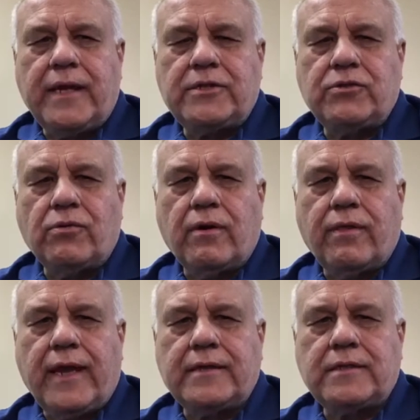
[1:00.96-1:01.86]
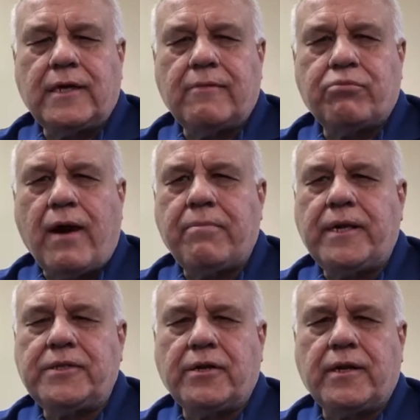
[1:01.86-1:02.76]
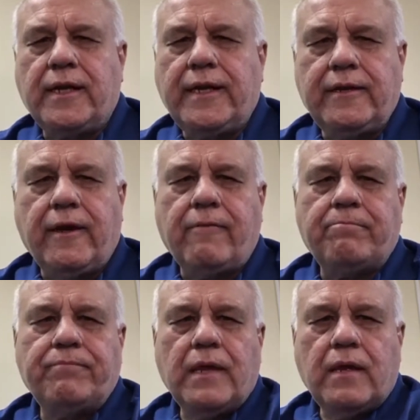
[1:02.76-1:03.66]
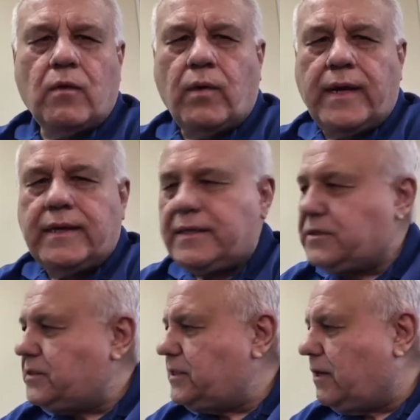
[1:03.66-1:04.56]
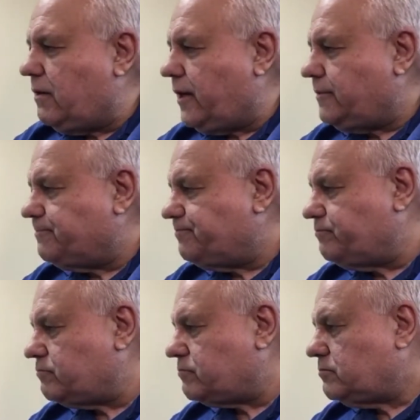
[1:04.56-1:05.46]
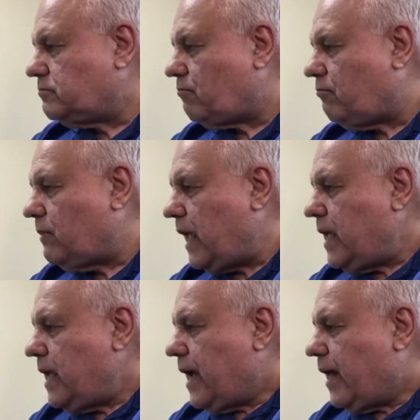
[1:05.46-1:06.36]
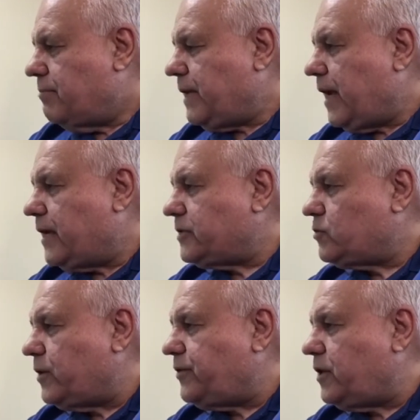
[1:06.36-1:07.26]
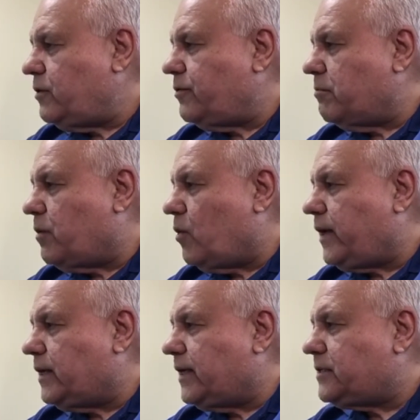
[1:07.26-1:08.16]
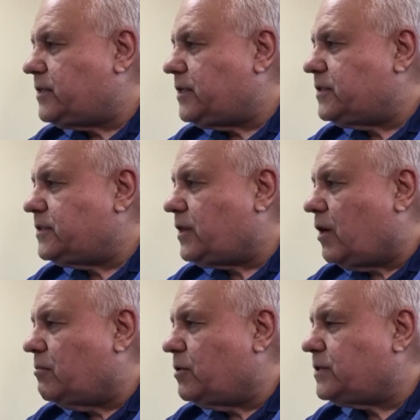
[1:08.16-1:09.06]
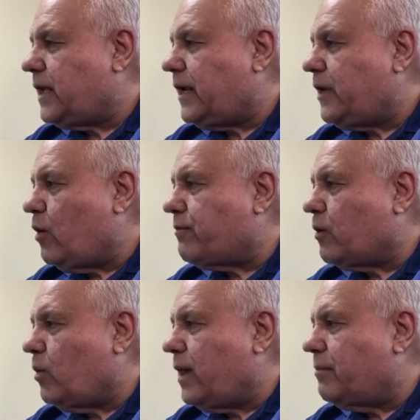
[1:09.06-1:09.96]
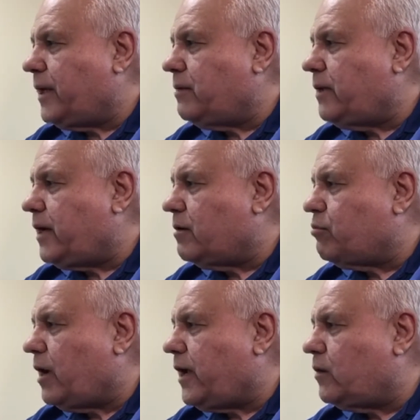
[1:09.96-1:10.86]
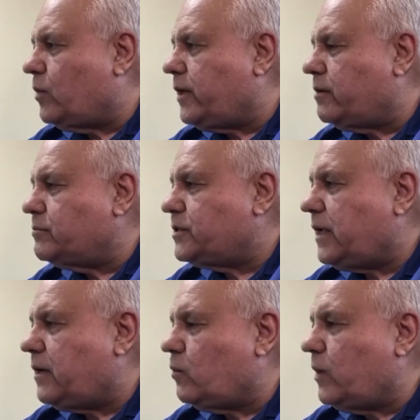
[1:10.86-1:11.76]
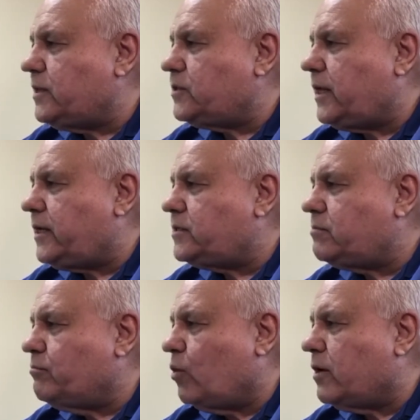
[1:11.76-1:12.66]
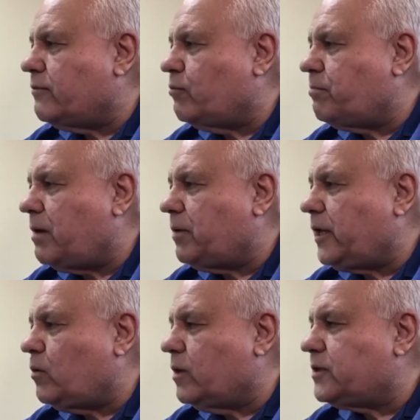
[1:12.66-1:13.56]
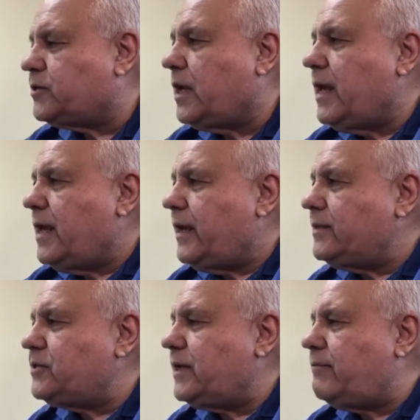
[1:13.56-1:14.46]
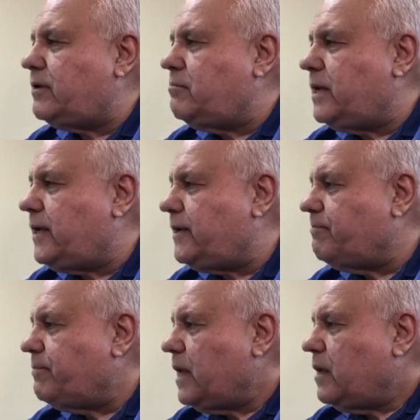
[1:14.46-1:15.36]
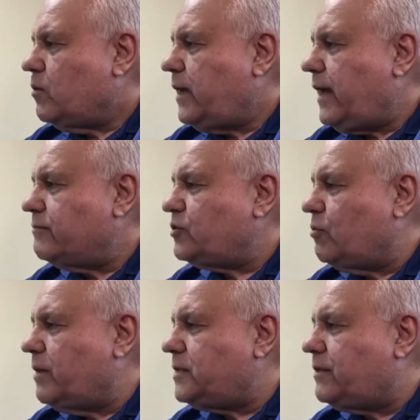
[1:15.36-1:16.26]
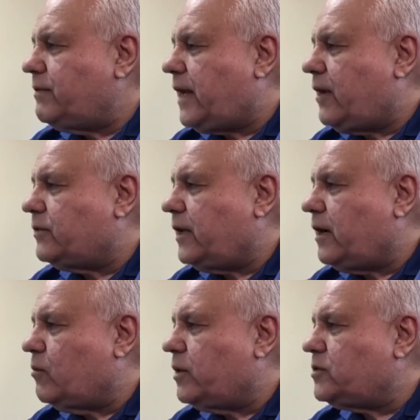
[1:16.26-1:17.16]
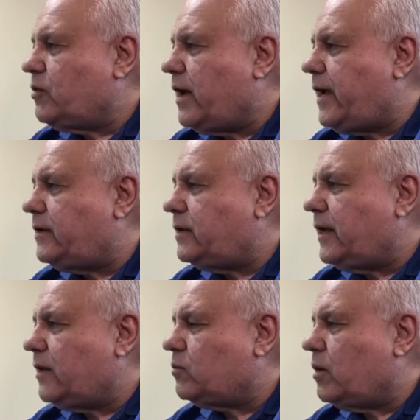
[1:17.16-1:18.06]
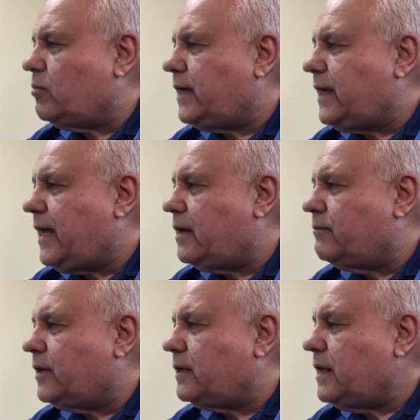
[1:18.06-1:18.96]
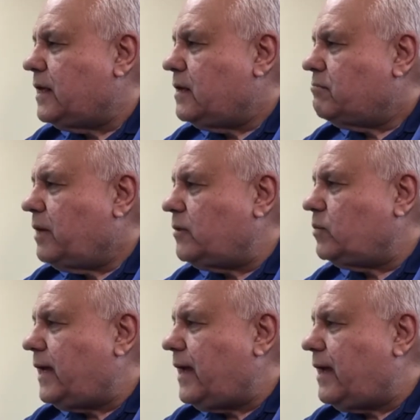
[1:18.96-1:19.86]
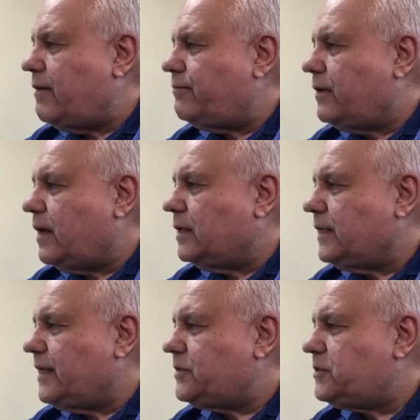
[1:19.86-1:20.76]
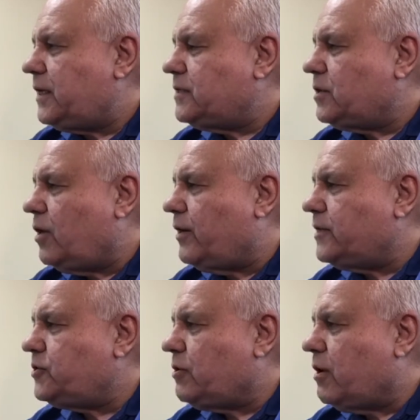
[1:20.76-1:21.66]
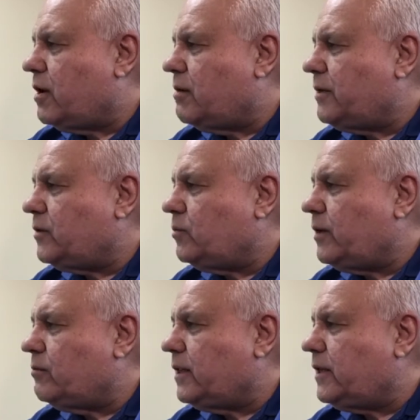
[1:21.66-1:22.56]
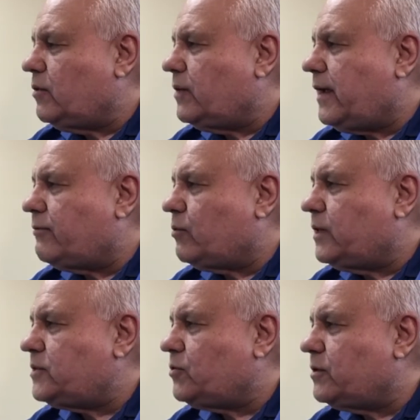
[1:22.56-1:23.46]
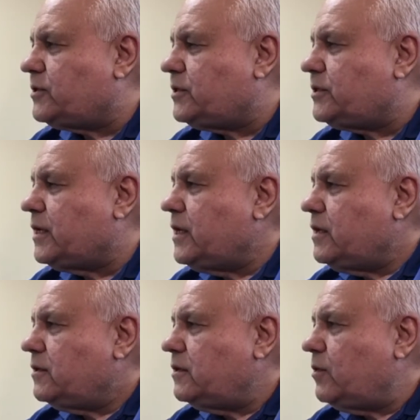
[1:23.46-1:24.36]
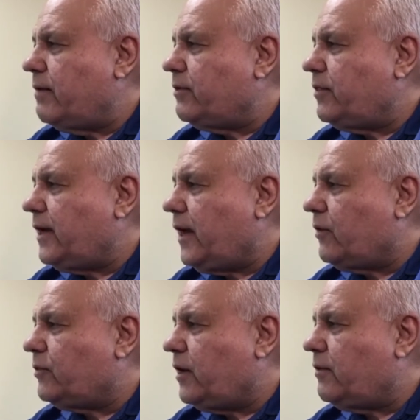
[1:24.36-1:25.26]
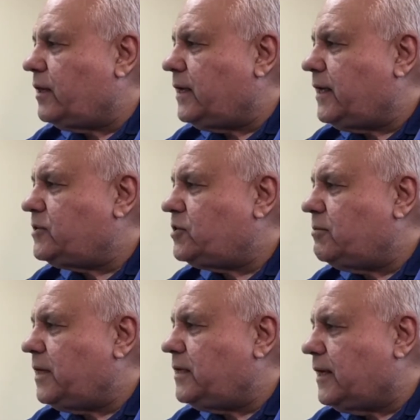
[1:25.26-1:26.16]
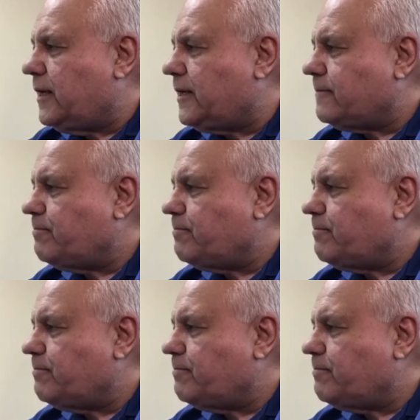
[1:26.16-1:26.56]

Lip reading: sure that properties are cleaned up when necessary. I'll be honest with you, the mowing list is almost getting overwhelming, Mayor Brian Windham said at Wednesday's Board of Public Works and Safety meeting. We have so much of it out there, we're trying to get what we can of it, but we have a list as long as your arm, and we really don't have the resources to do everything out there that needs to be done.